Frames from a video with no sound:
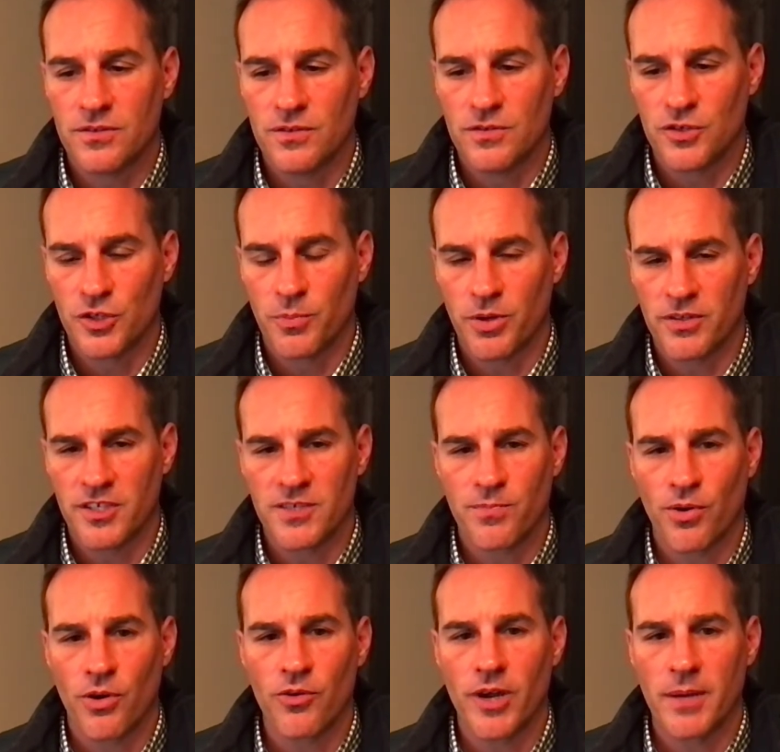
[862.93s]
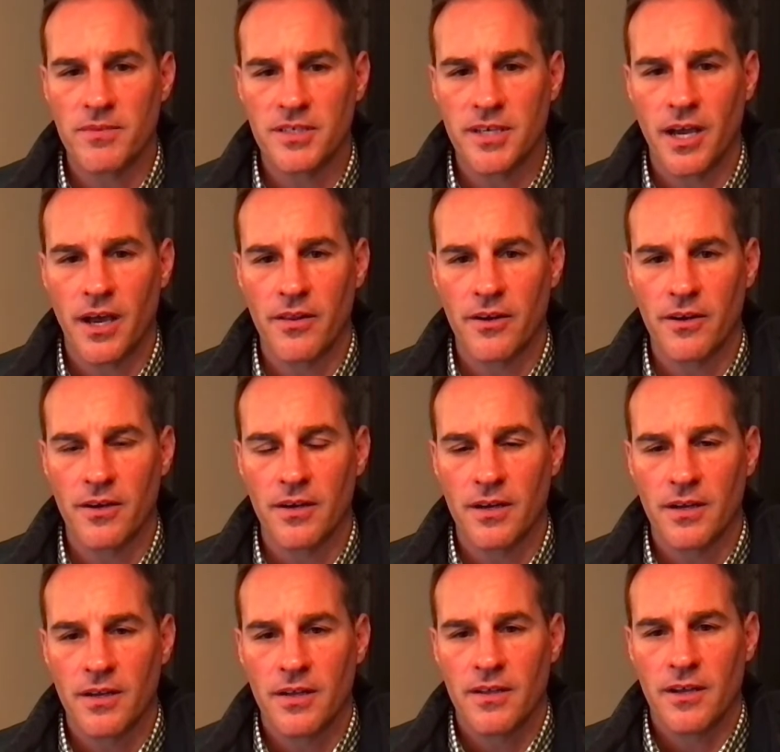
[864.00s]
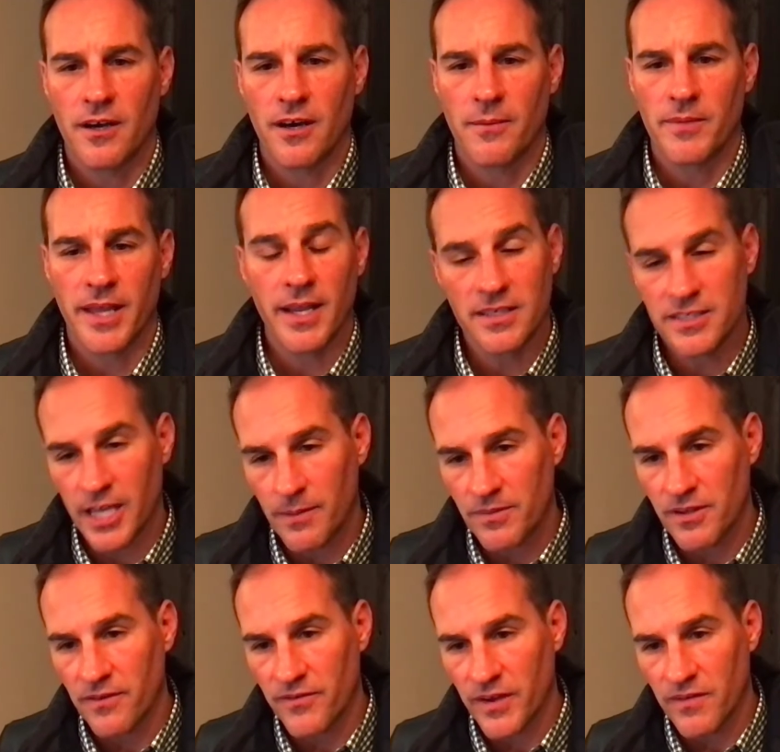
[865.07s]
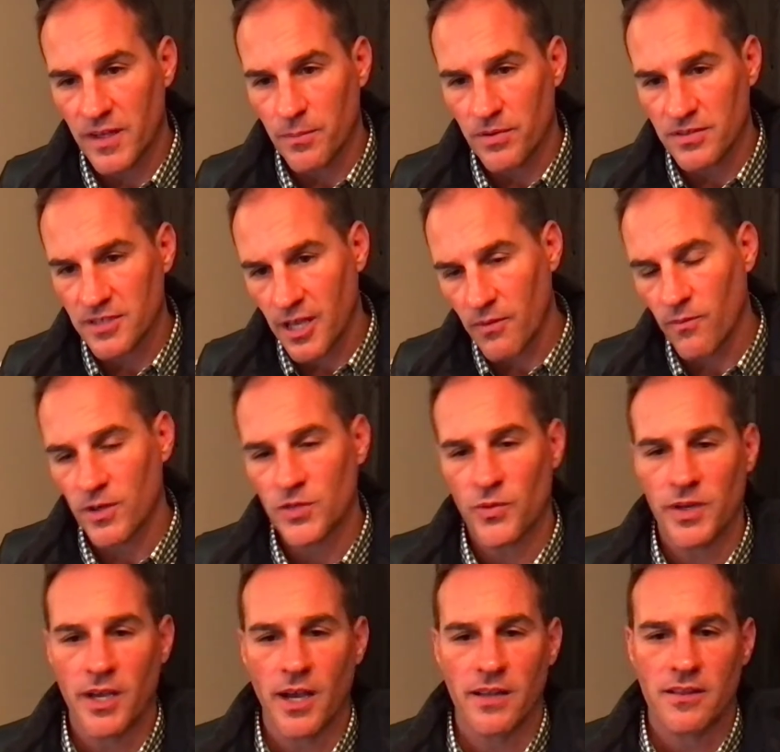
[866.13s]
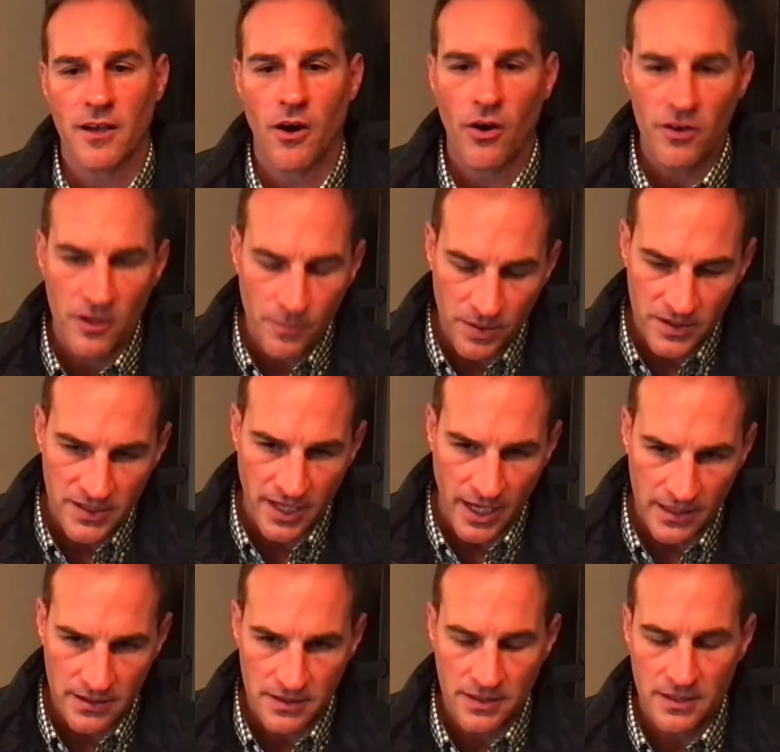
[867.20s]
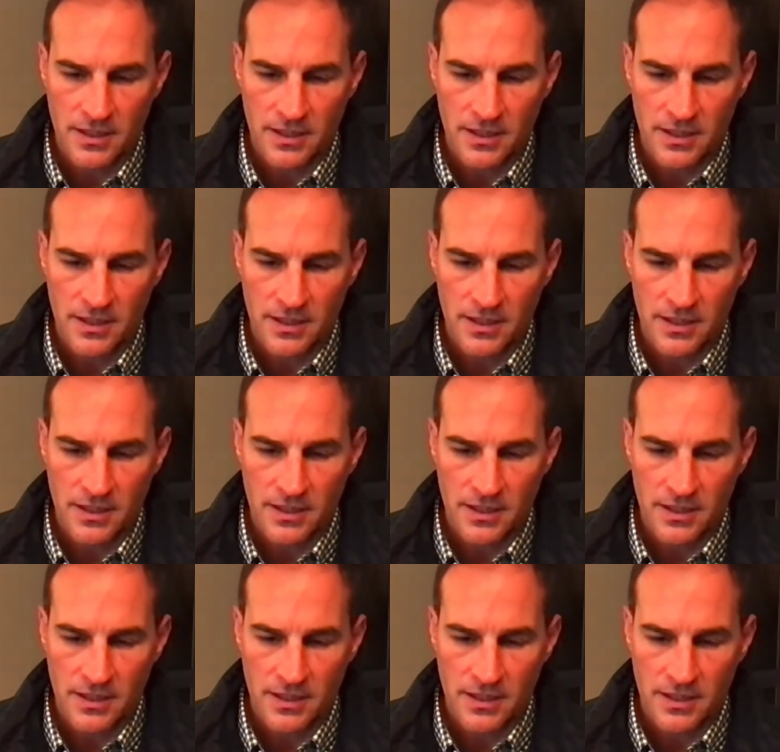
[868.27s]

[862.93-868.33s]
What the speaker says: to put this program together. They accepted the 50%. Once we got the 100%,